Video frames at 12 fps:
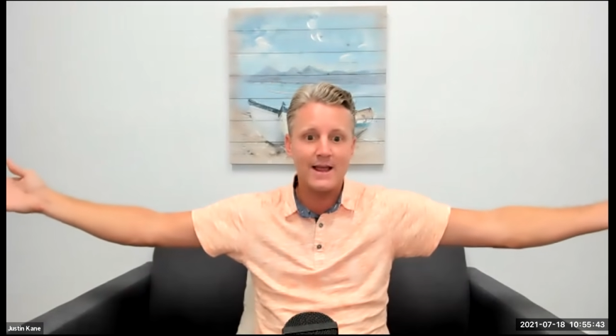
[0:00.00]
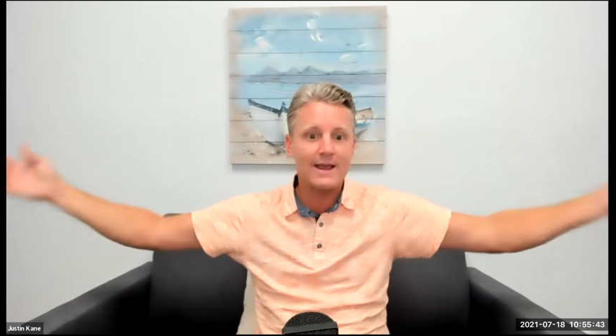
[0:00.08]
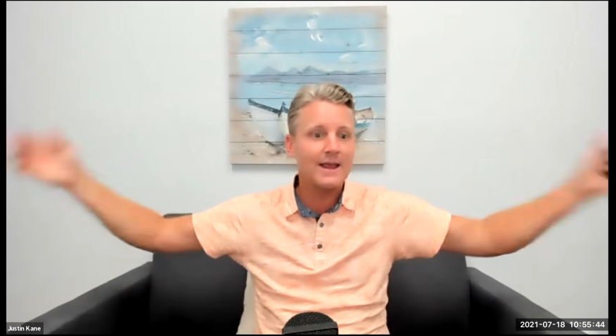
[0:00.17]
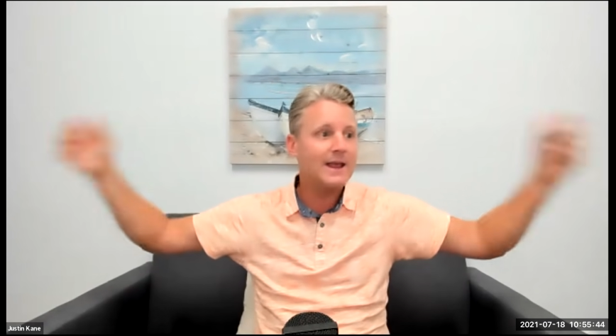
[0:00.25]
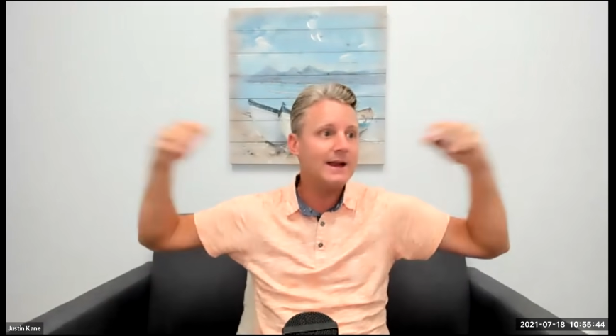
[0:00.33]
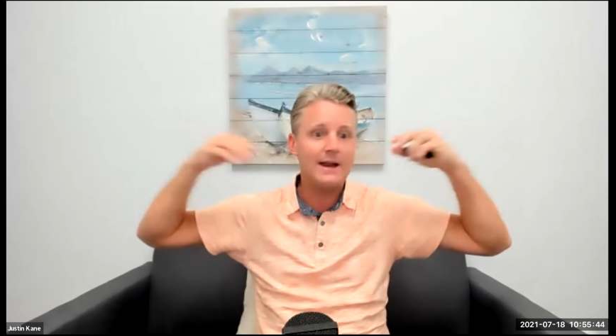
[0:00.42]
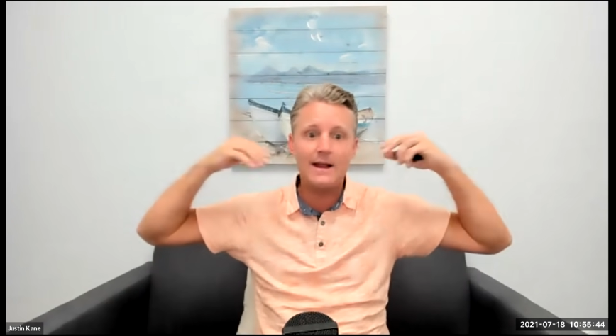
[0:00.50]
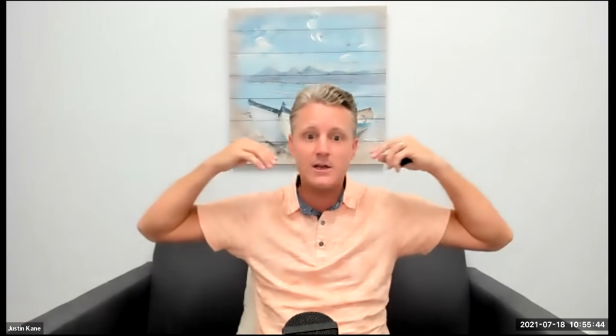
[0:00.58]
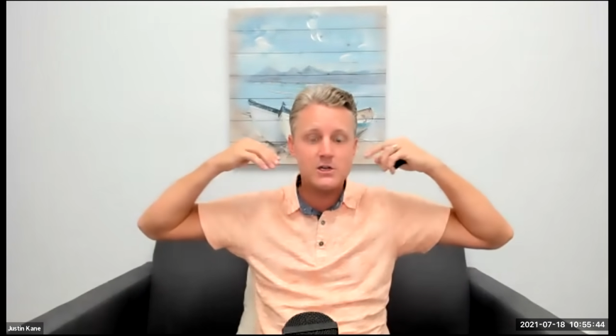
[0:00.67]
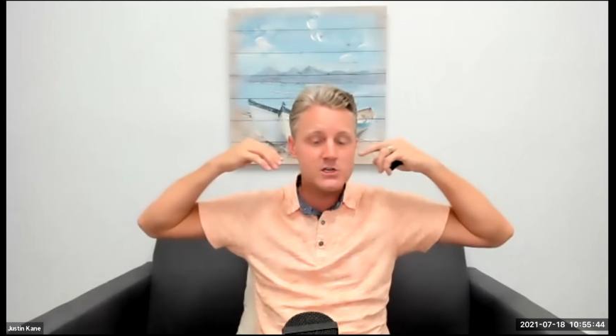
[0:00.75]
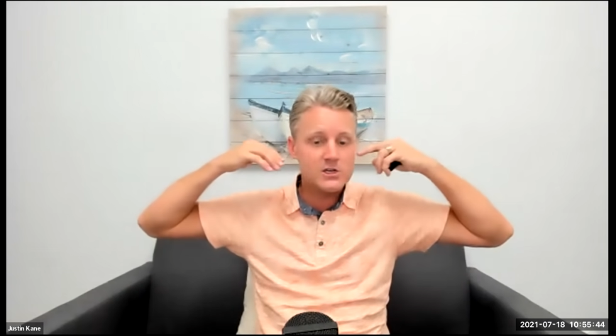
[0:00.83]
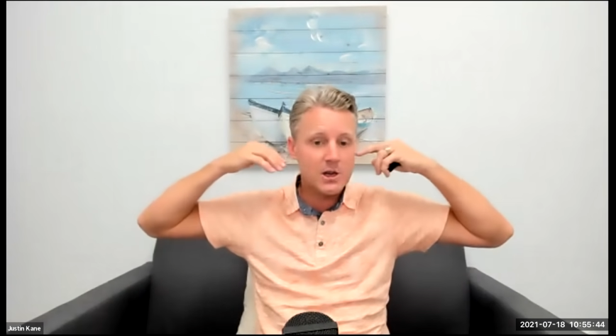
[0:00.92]
Like it,
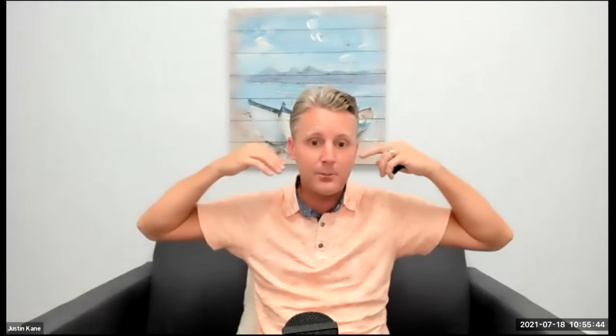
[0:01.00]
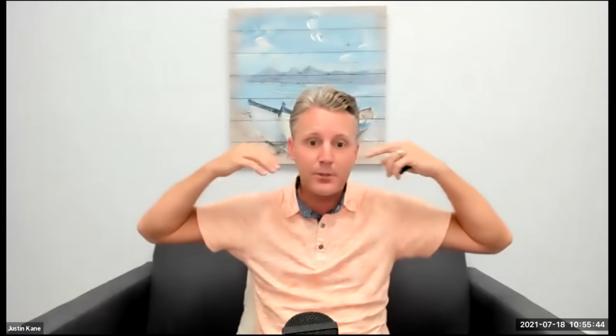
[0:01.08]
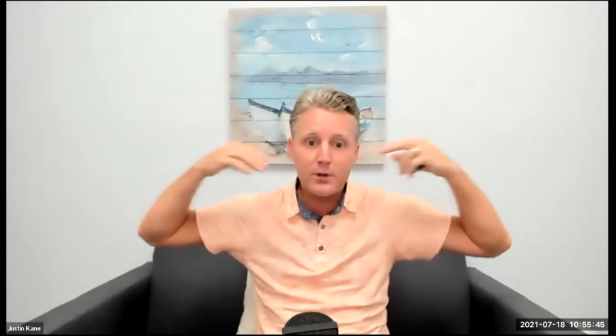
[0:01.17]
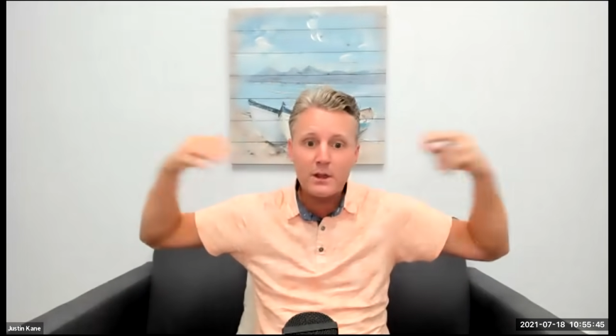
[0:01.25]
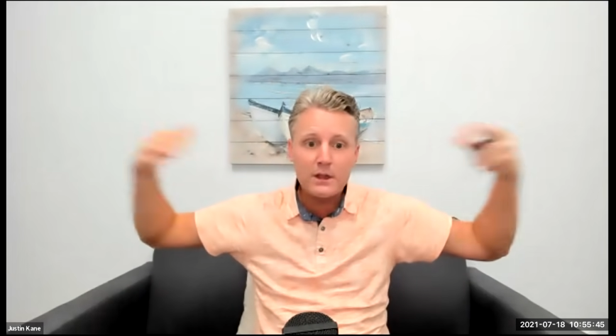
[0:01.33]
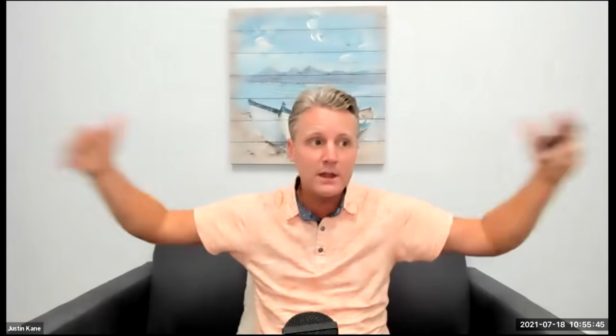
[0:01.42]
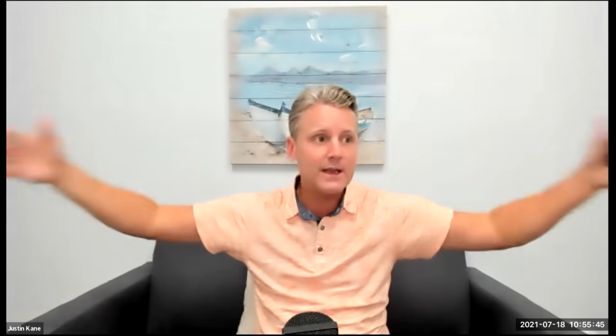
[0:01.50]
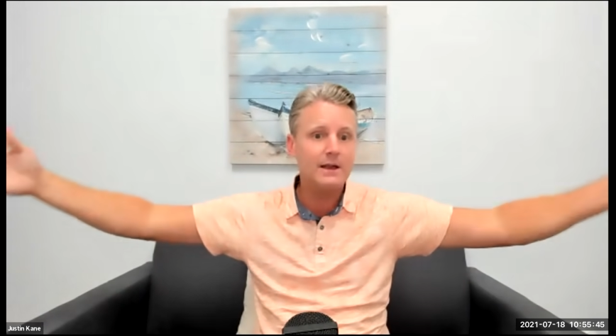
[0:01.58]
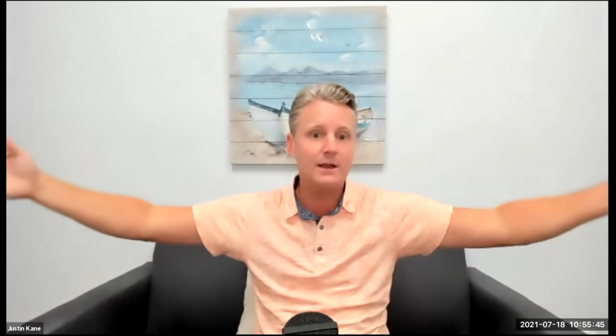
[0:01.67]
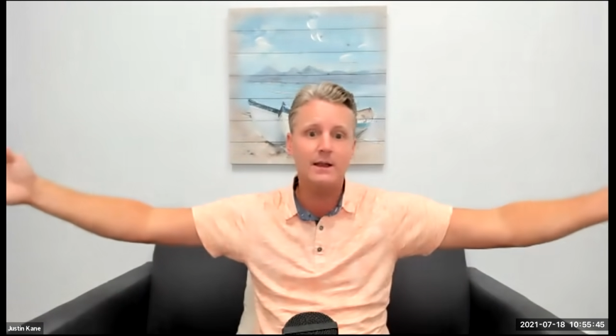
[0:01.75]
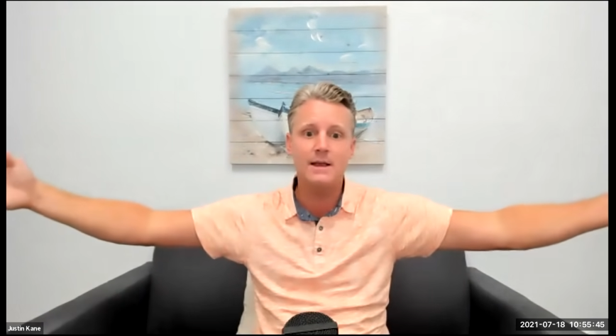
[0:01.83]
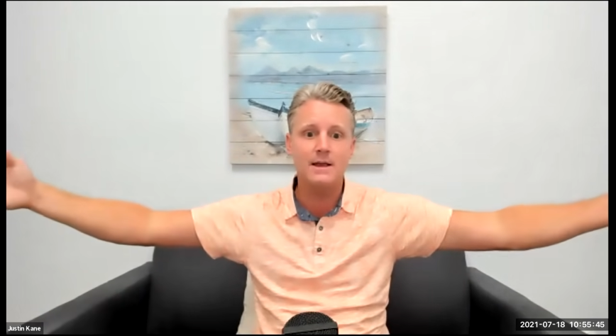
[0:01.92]
it is
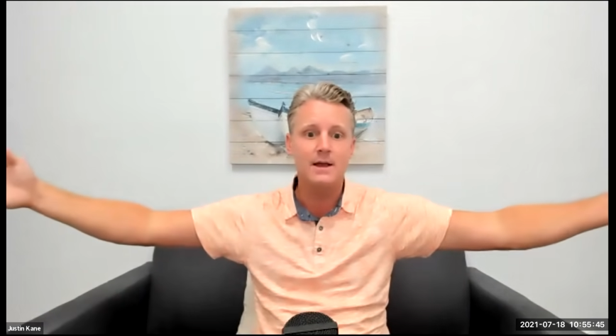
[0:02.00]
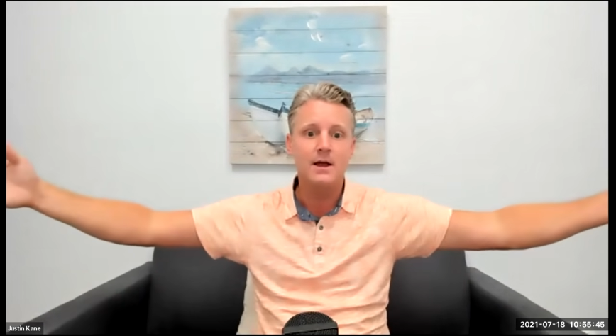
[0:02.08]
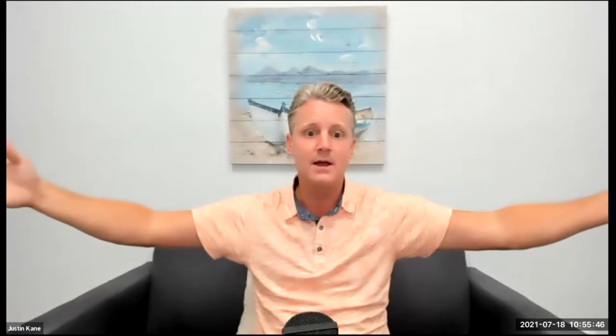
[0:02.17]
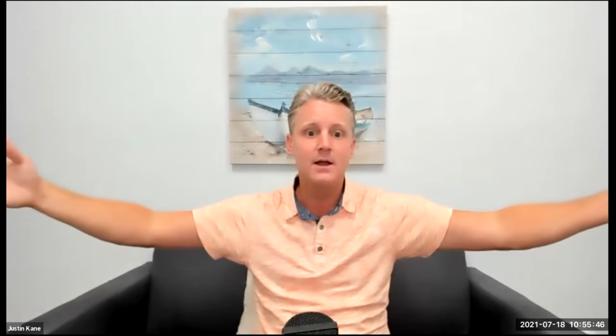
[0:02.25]
completely,